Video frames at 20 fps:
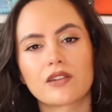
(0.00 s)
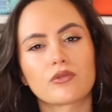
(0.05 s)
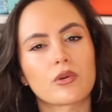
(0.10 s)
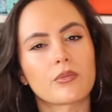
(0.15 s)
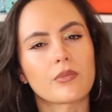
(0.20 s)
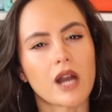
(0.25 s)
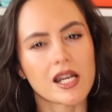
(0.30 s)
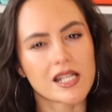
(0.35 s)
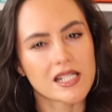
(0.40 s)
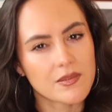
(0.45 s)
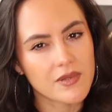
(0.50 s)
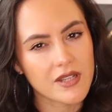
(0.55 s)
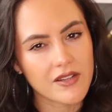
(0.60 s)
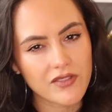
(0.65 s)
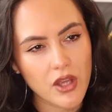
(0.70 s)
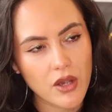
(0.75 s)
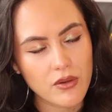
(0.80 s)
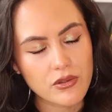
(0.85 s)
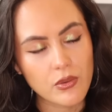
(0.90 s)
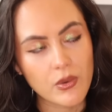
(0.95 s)
it reminds me of
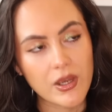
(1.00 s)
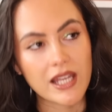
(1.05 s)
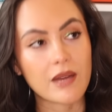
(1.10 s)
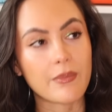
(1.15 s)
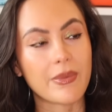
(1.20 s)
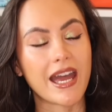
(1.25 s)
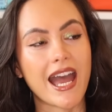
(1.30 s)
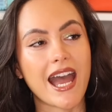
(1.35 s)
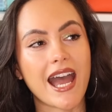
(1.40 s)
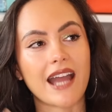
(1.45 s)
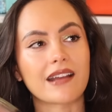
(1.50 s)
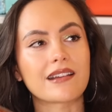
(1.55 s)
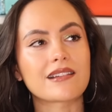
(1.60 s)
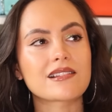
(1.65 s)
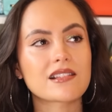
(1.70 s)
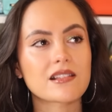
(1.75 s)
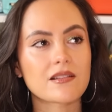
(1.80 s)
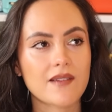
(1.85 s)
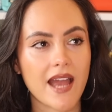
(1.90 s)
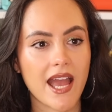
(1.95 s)
those wicker
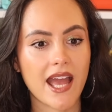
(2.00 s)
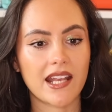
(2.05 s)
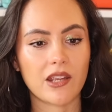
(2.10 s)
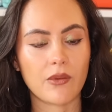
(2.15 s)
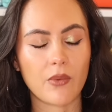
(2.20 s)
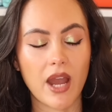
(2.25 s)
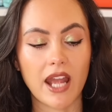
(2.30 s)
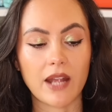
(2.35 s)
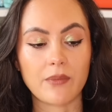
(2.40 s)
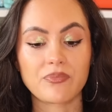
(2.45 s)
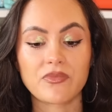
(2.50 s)
bags. Anyway,